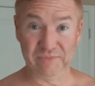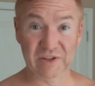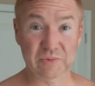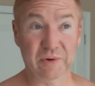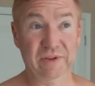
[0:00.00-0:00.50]

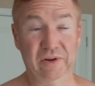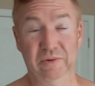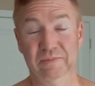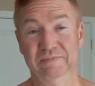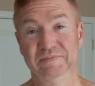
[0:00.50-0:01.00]
This one
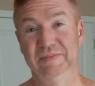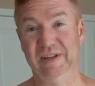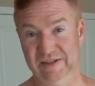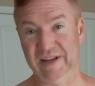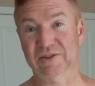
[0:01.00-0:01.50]
though
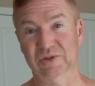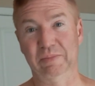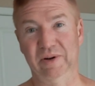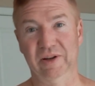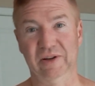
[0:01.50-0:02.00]
is actually
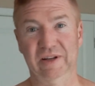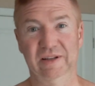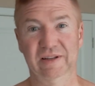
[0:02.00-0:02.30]
pretty good.